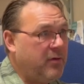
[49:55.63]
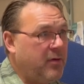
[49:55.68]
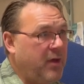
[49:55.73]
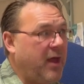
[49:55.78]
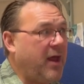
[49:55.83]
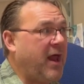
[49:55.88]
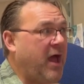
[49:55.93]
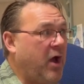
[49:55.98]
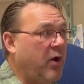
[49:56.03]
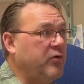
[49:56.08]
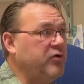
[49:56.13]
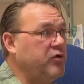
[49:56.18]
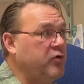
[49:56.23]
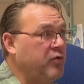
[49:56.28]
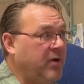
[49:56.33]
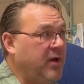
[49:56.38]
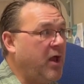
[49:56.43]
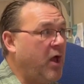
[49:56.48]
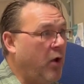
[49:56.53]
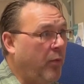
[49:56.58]
how you
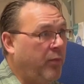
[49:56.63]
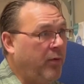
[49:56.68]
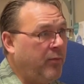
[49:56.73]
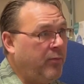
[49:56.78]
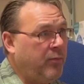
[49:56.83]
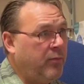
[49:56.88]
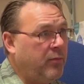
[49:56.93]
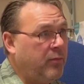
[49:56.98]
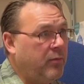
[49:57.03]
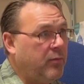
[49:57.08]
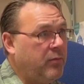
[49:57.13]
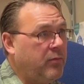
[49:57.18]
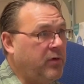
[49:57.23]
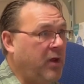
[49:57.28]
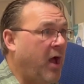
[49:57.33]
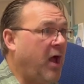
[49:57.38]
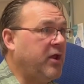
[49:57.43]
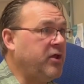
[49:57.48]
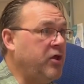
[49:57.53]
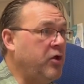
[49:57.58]
can help them,
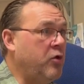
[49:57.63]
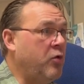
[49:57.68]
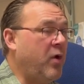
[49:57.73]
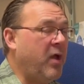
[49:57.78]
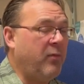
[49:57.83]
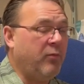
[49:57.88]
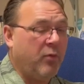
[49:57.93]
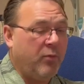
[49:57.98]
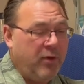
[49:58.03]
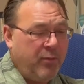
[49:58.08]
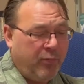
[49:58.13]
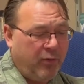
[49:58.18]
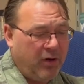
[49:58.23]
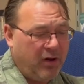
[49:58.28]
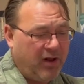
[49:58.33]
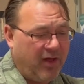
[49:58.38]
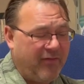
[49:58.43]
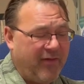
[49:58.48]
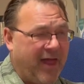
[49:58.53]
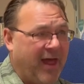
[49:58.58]
not you. And when we put it
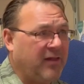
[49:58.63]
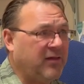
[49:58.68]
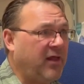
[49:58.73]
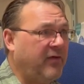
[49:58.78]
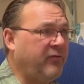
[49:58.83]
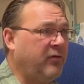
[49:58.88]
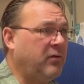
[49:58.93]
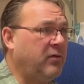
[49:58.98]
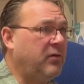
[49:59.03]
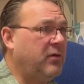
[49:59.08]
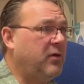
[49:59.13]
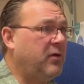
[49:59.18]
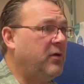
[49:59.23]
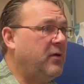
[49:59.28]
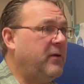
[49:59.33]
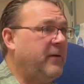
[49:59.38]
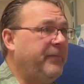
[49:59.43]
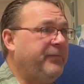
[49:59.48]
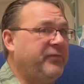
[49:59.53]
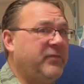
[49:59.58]
on that level,
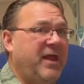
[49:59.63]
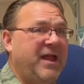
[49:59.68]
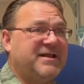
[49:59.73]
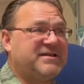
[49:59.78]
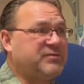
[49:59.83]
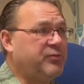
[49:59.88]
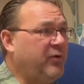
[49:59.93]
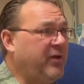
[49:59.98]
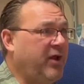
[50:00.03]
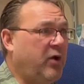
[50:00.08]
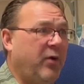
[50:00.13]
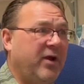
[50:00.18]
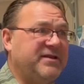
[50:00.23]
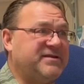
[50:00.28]
it's really quite